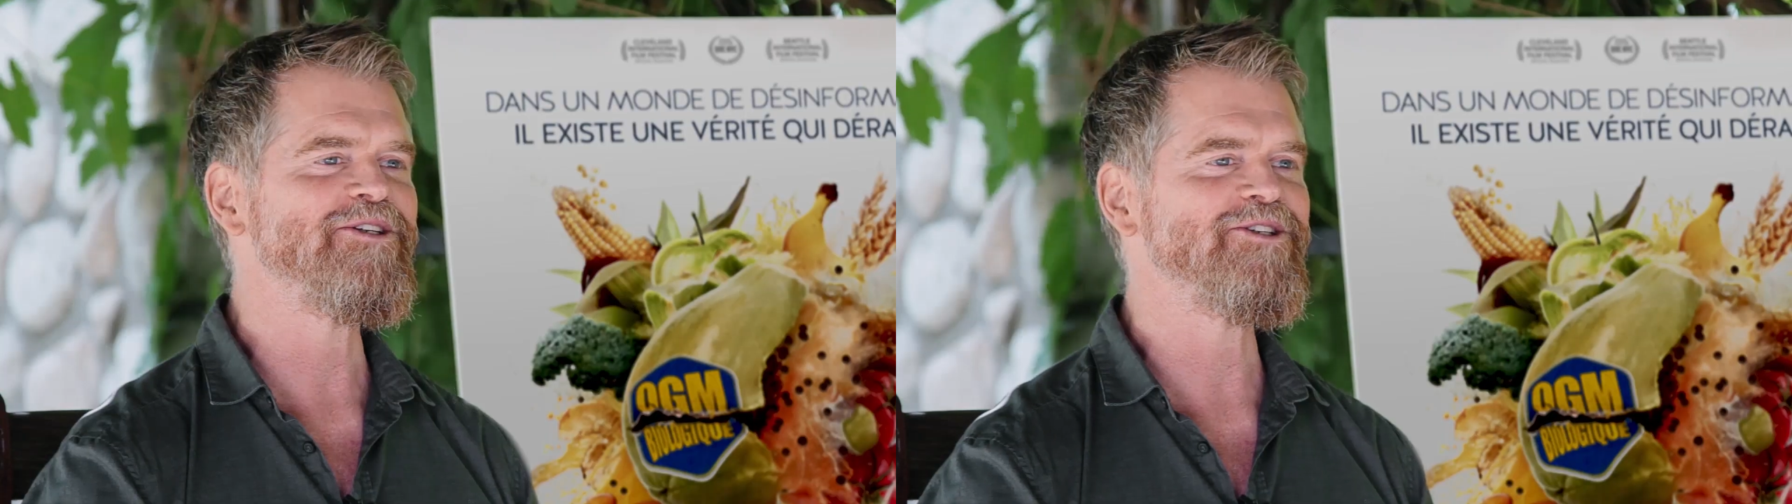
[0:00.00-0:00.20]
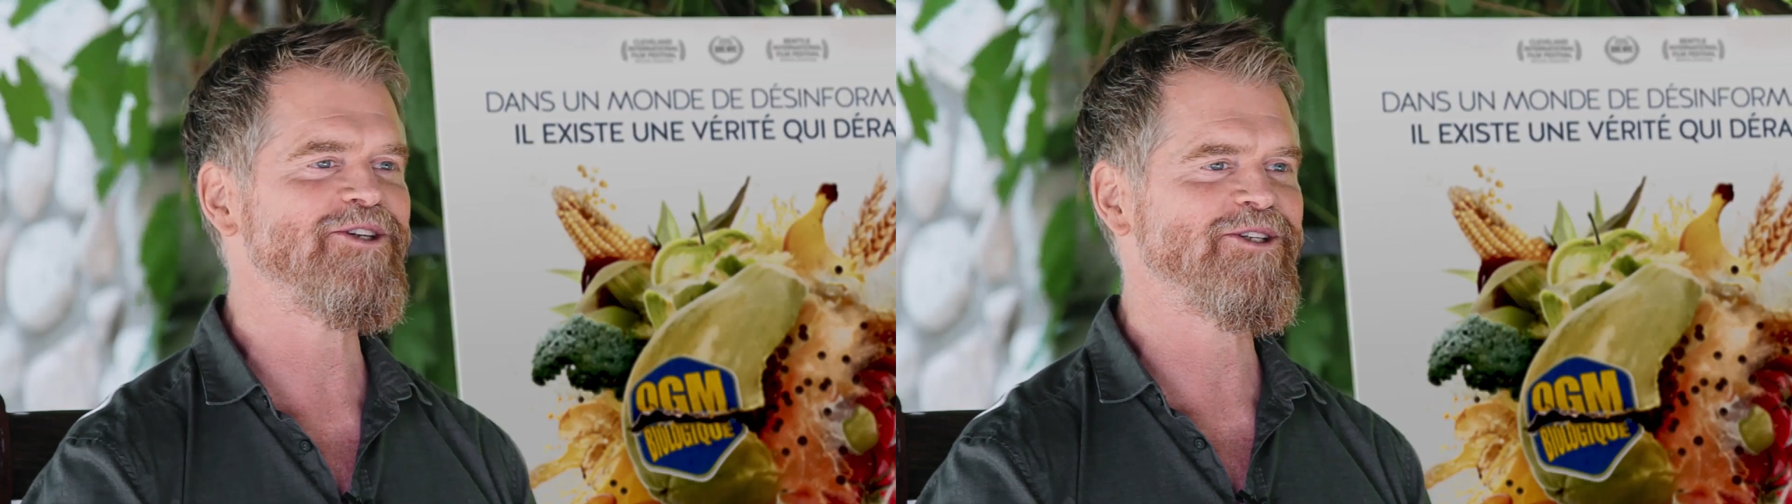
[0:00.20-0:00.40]

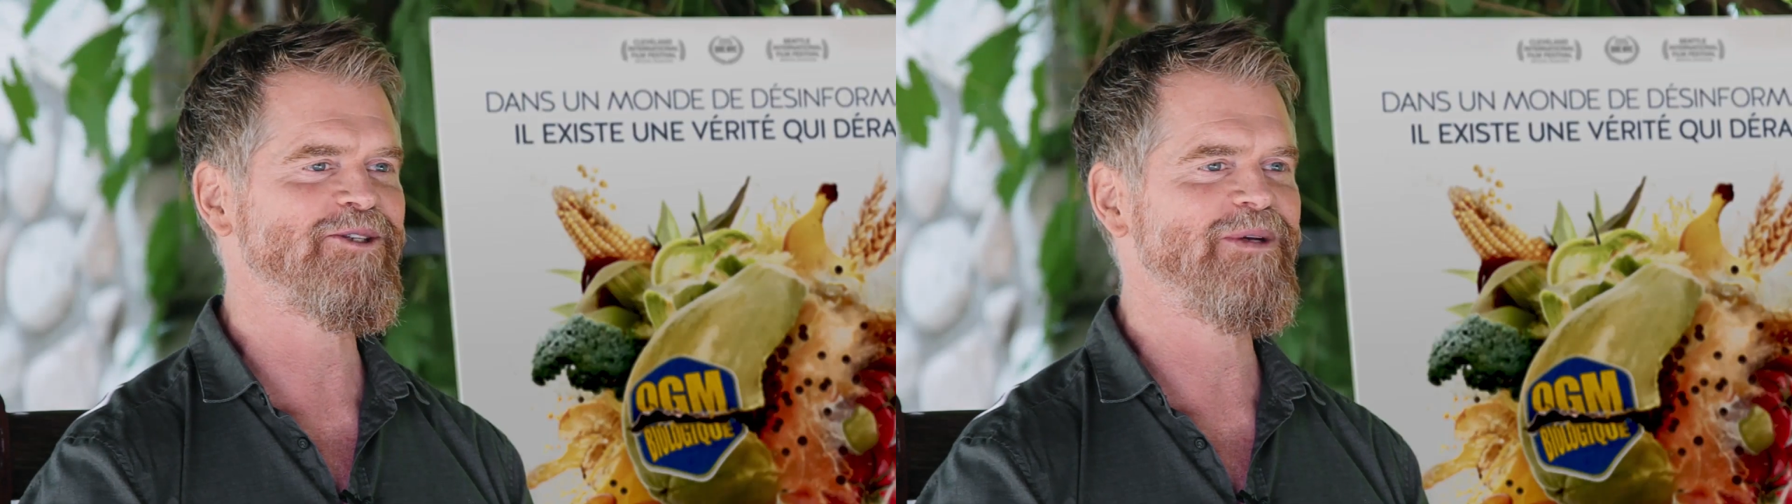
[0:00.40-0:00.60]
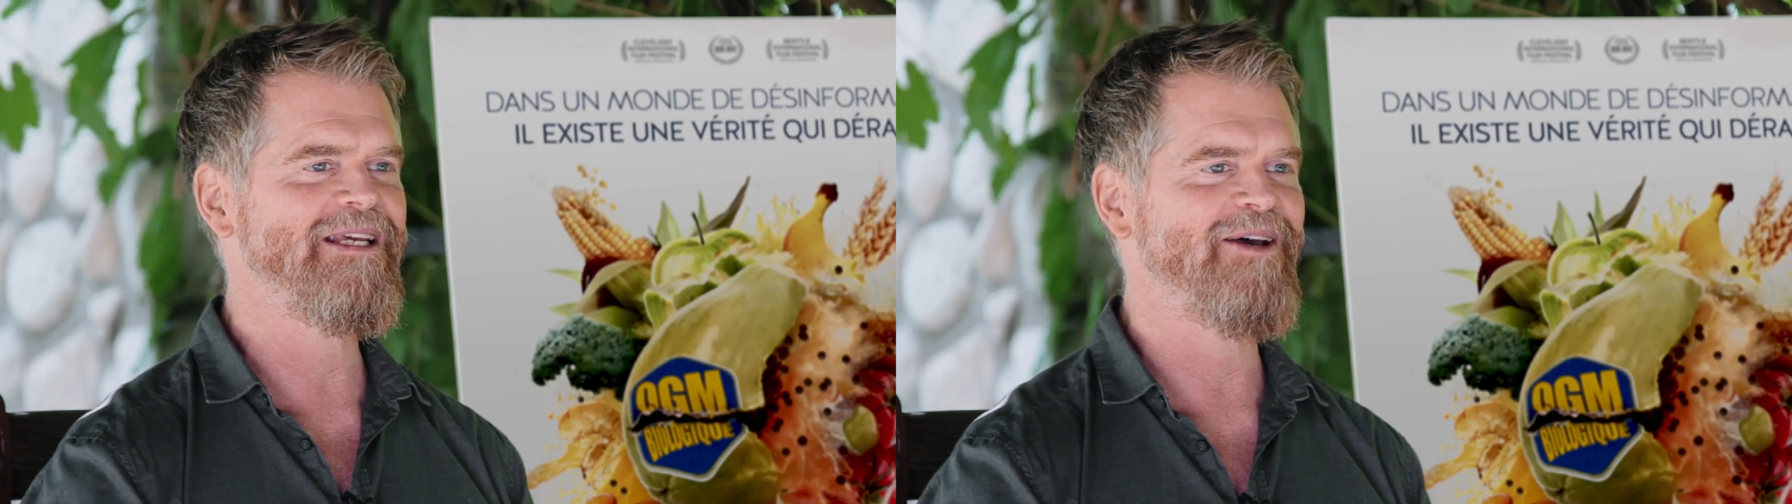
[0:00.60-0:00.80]
Je
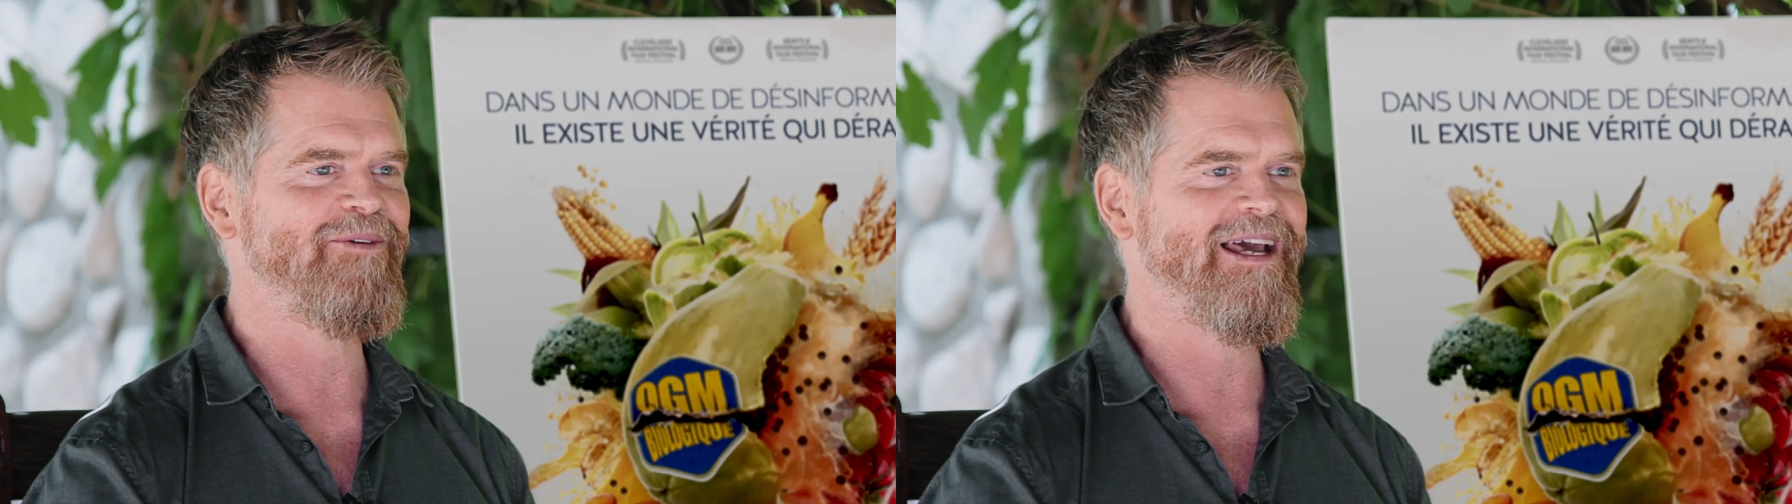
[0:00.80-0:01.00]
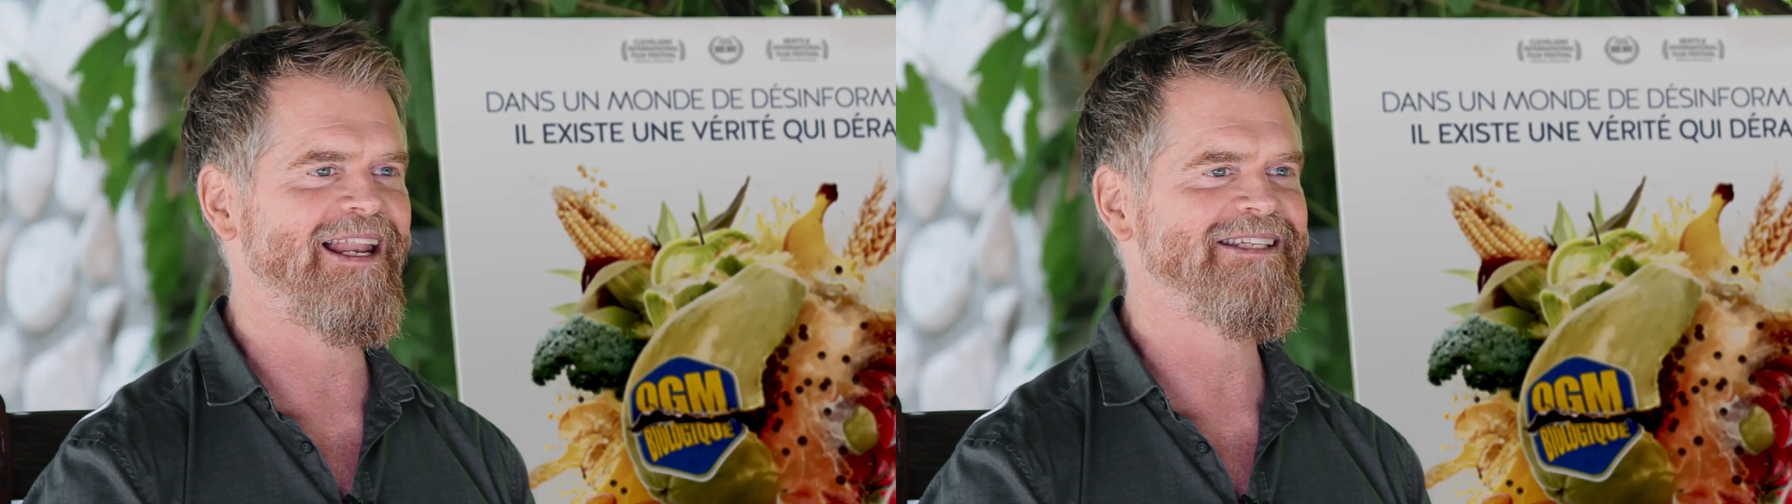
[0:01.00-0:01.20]
suis le
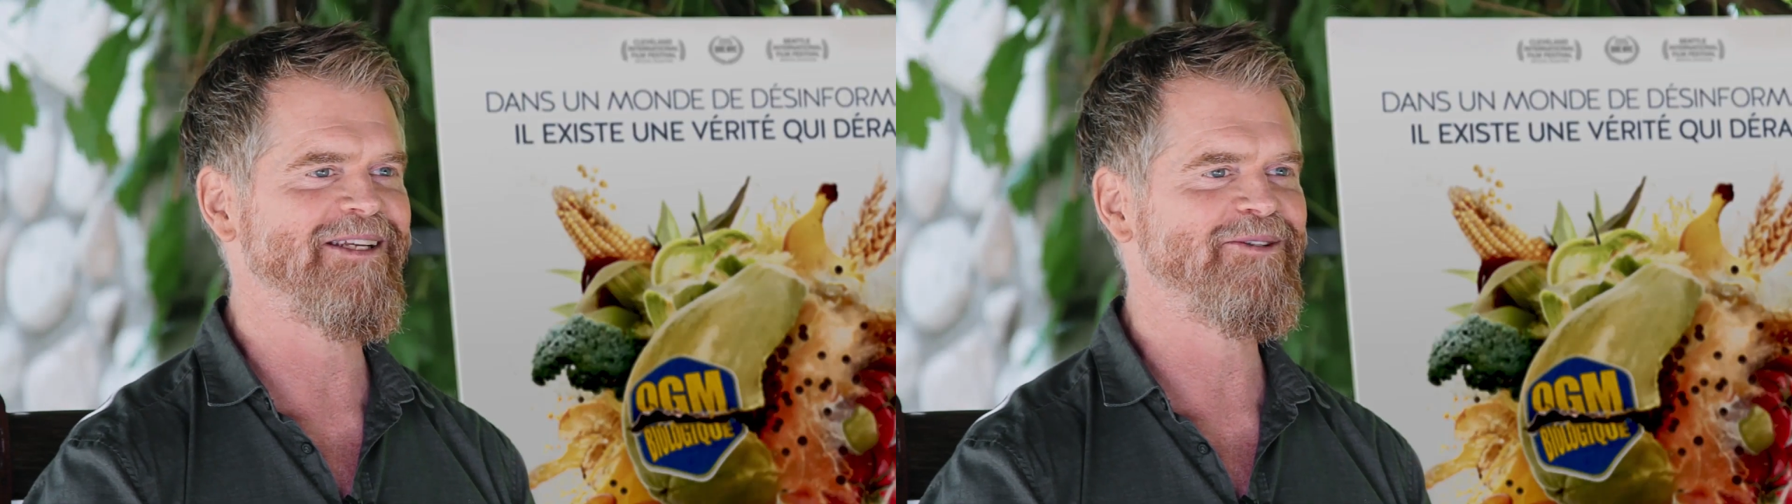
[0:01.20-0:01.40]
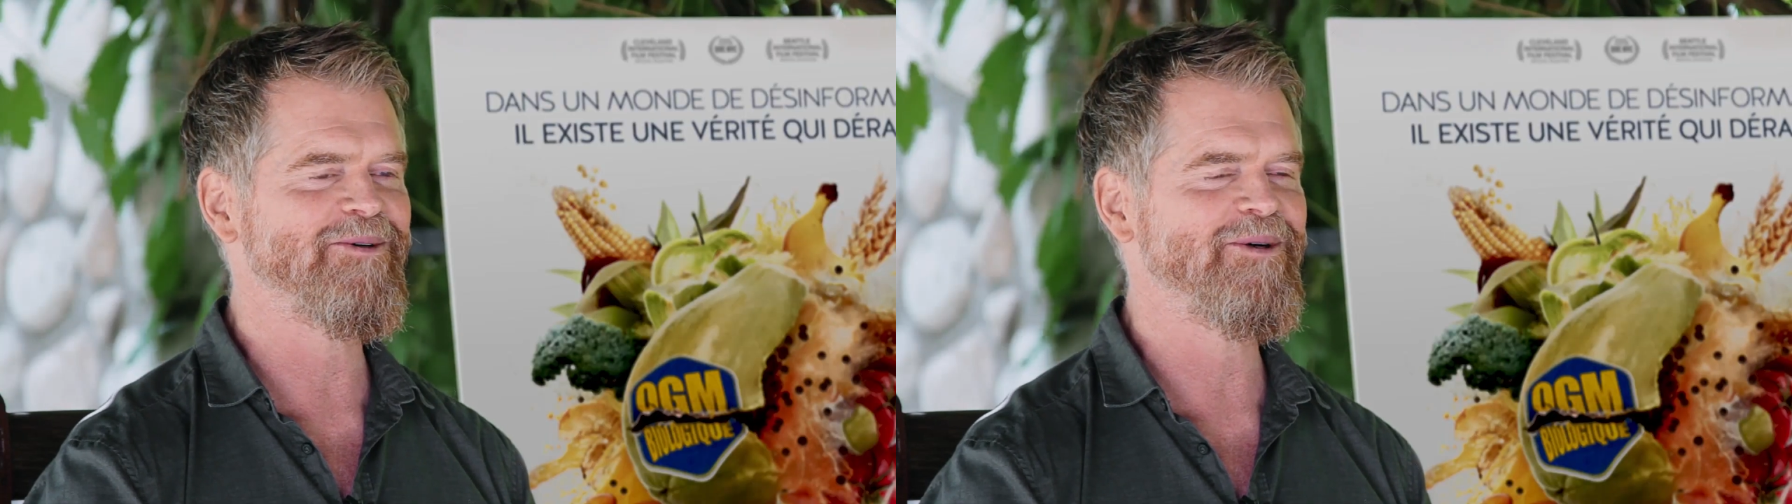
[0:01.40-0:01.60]

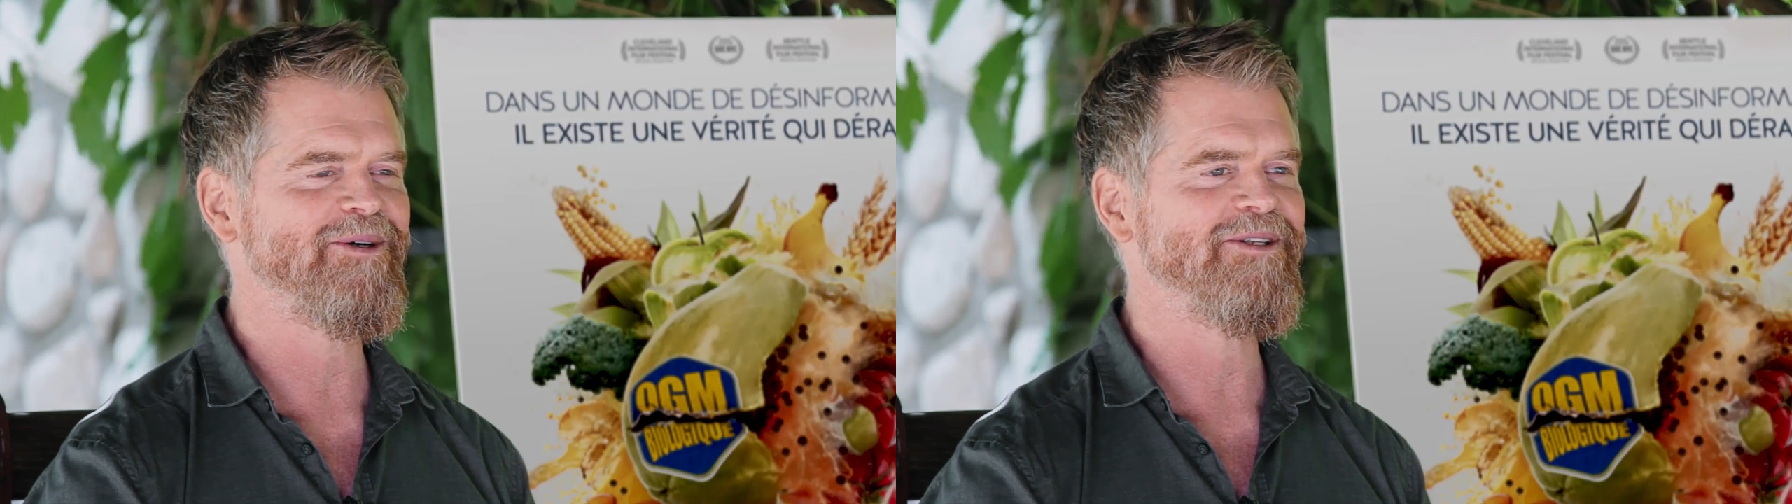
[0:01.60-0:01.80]
réalisateur